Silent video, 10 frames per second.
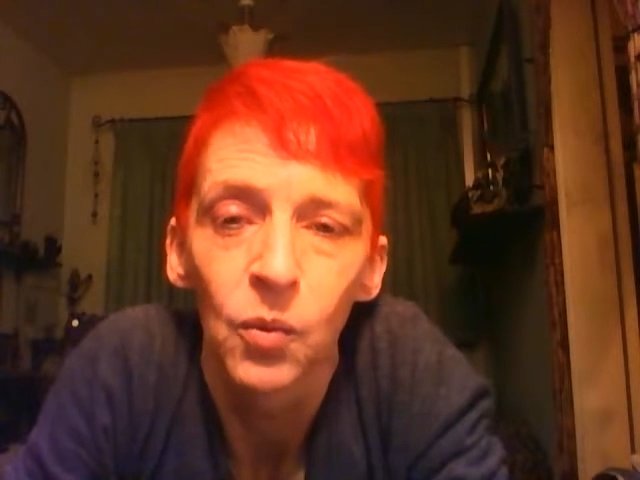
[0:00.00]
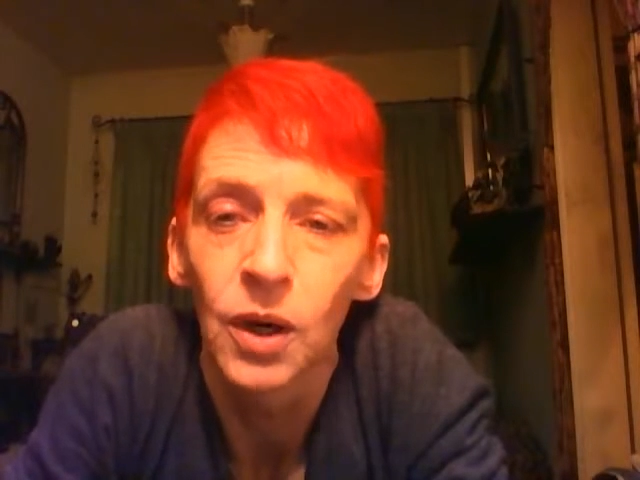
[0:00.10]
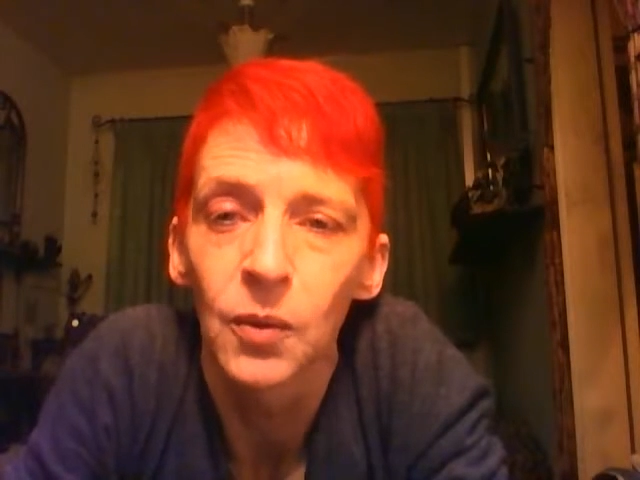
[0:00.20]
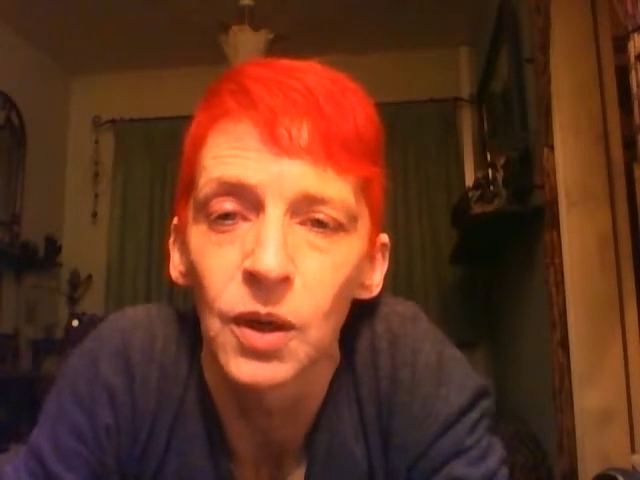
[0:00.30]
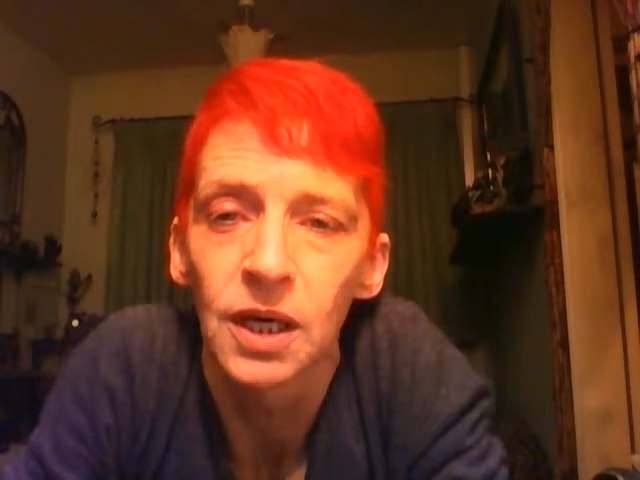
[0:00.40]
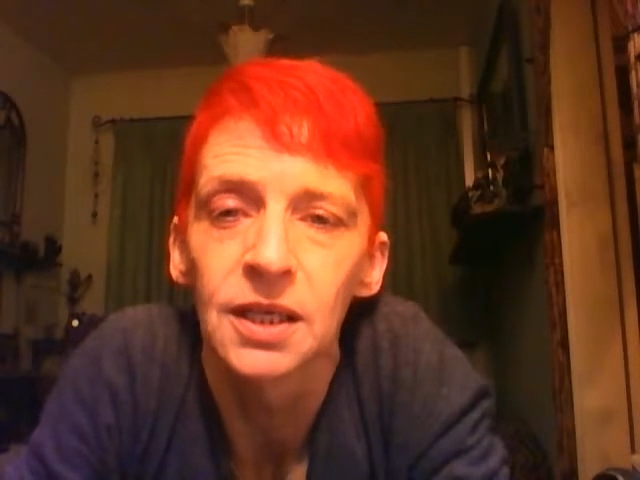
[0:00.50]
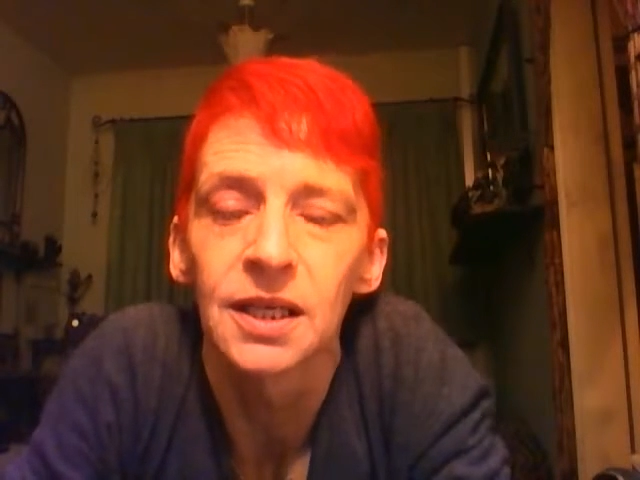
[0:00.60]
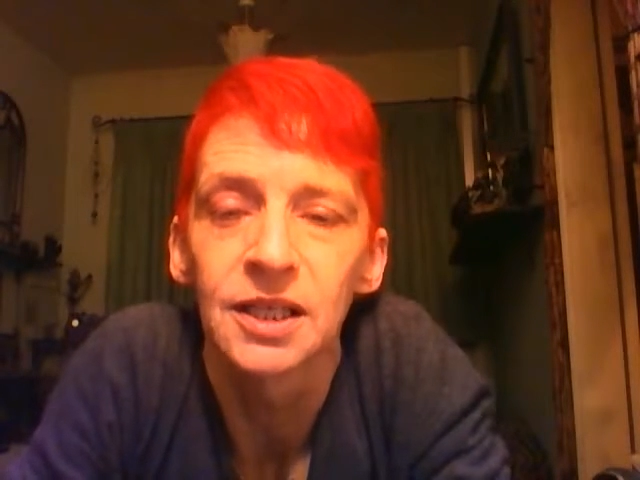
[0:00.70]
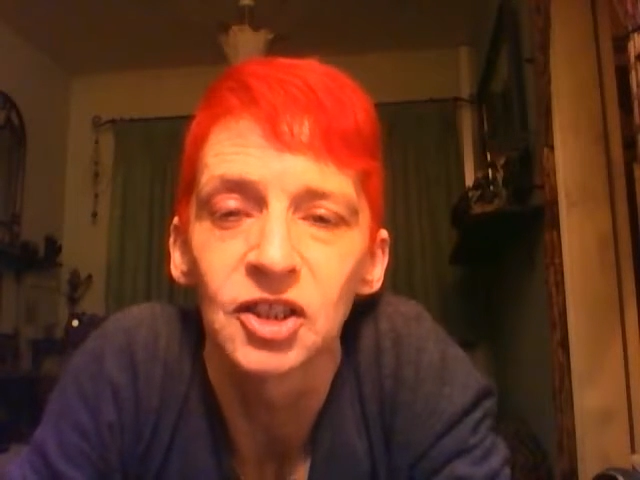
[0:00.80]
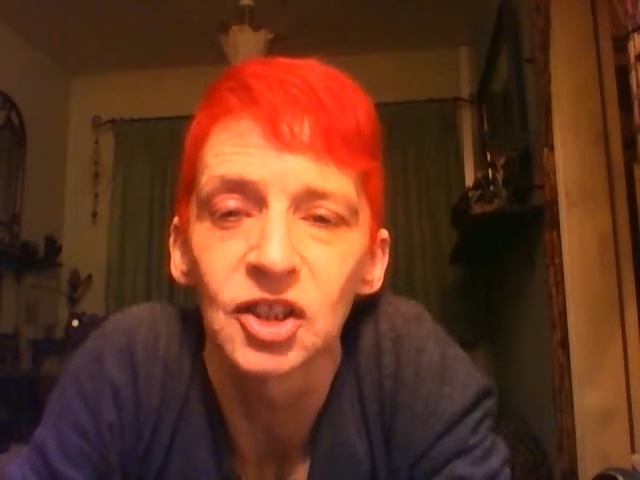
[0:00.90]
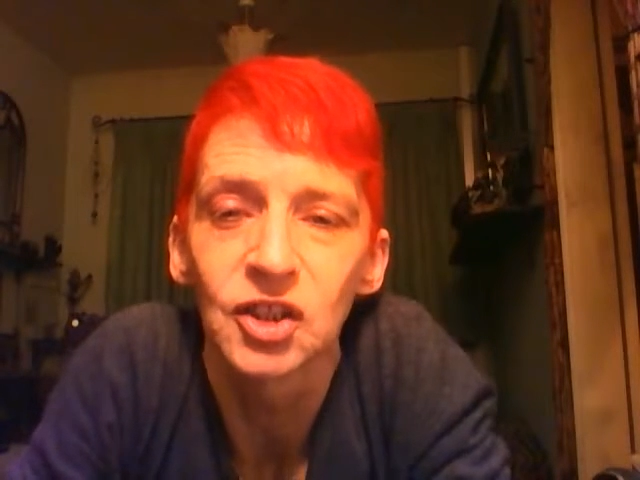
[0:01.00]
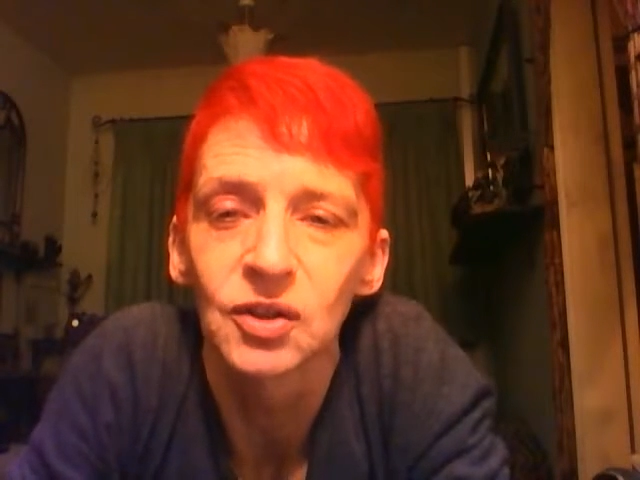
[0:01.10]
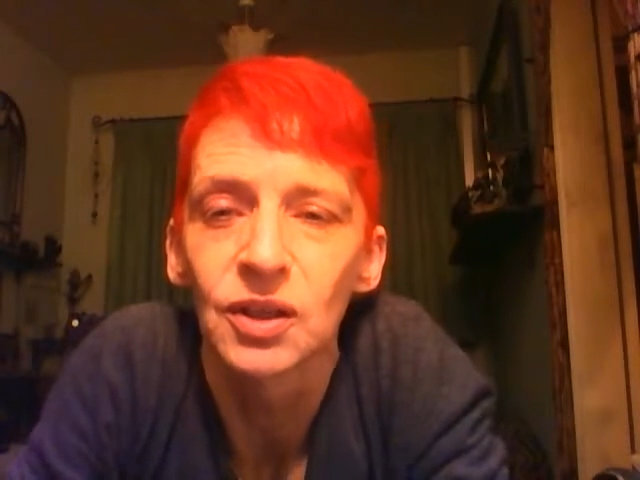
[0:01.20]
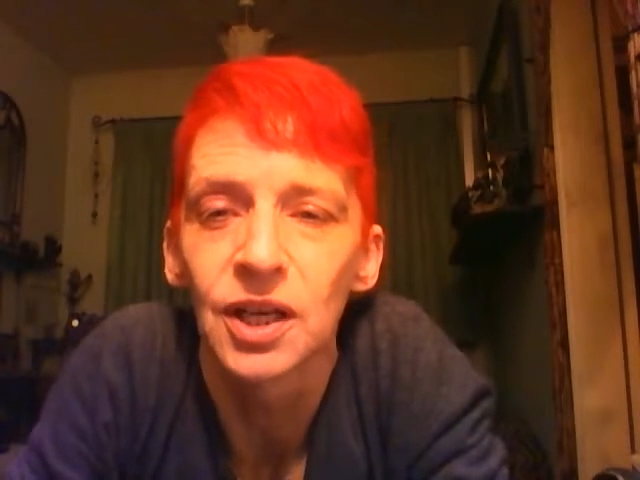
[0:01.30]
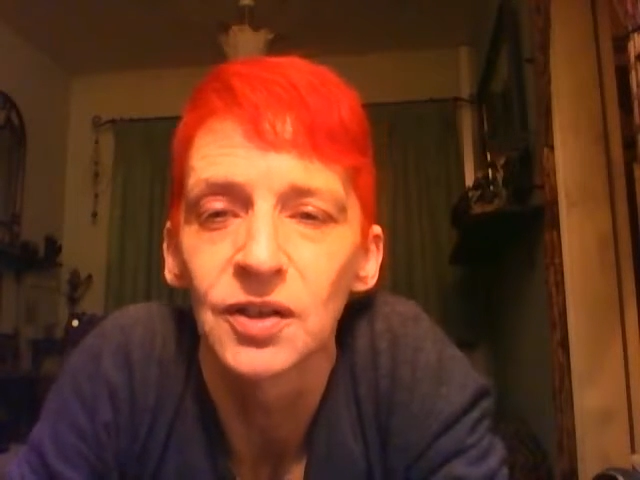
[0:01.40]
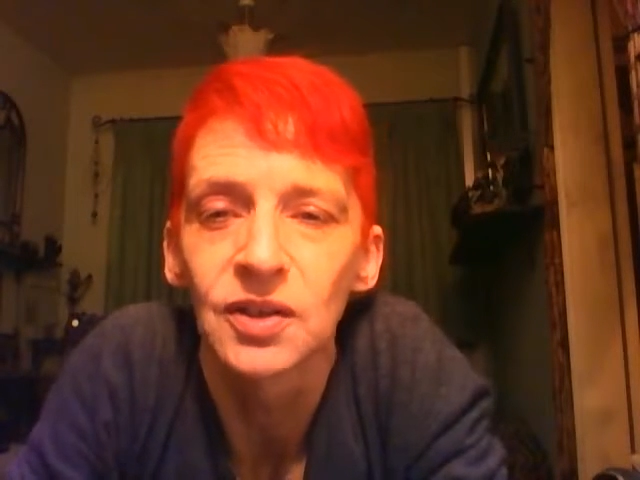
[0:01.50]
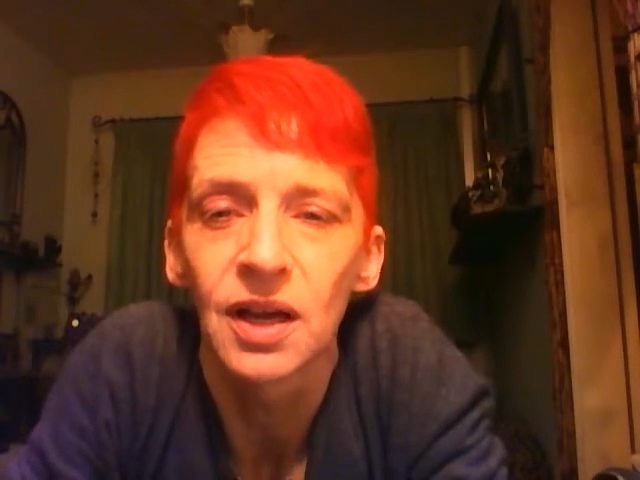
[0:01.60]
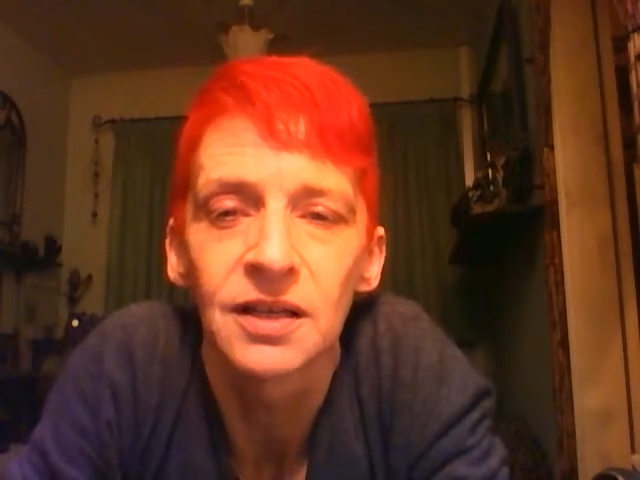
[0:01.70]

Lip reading: YY and I are just too close.